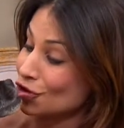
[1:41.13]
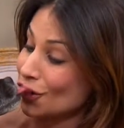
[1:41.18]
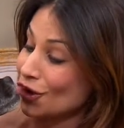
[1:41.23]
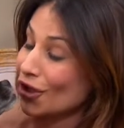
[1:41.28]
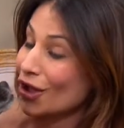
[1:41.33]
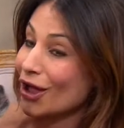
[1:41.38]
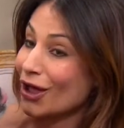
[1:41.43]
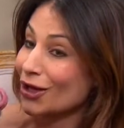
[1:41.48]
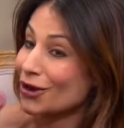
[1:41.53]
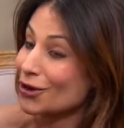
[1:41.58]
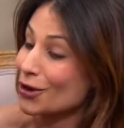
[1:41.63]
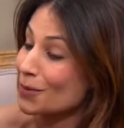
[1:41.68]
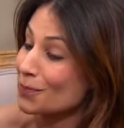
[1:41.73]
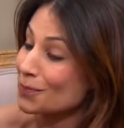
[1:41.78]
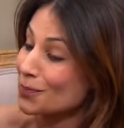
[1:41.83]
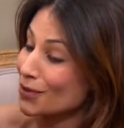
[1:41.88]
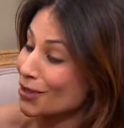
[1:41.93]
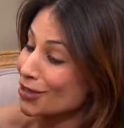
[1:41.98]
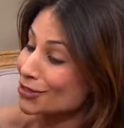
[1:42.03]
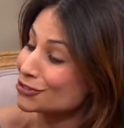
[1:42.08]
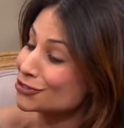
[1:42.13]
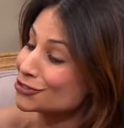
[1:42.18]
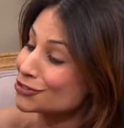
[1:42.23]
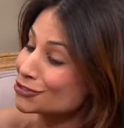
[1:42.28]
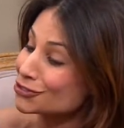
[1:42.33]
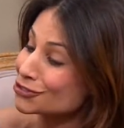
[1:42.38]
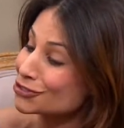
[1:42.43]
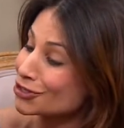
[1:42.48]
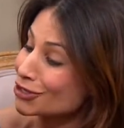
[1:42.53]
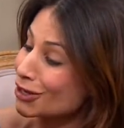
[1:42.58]
and a bed
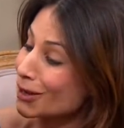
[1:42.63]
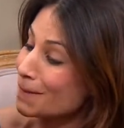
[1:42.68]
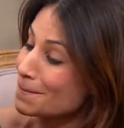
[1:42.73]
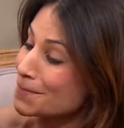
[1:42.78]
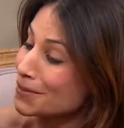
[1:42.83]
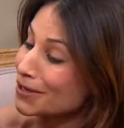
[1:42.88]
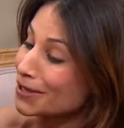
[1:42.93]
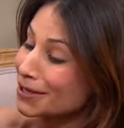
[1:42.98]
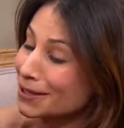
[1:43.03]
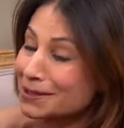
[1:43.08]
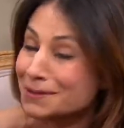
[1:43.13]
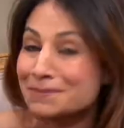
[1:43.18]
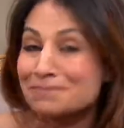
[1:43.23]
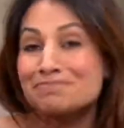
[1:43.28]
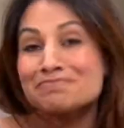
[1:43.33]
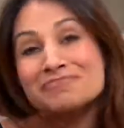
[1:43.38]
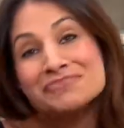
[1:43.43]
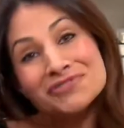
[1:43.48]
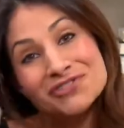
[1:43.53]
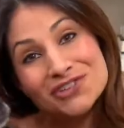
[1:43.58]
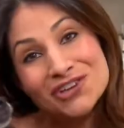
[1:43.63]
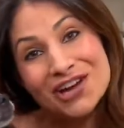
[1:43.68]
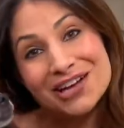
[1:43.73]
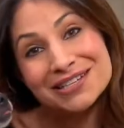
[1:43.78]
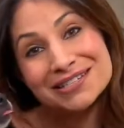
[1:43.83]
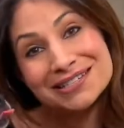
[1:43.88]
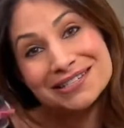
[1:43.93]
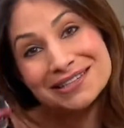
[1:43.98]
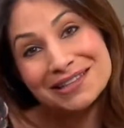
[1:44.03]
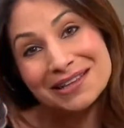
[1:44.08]
to sleep in, just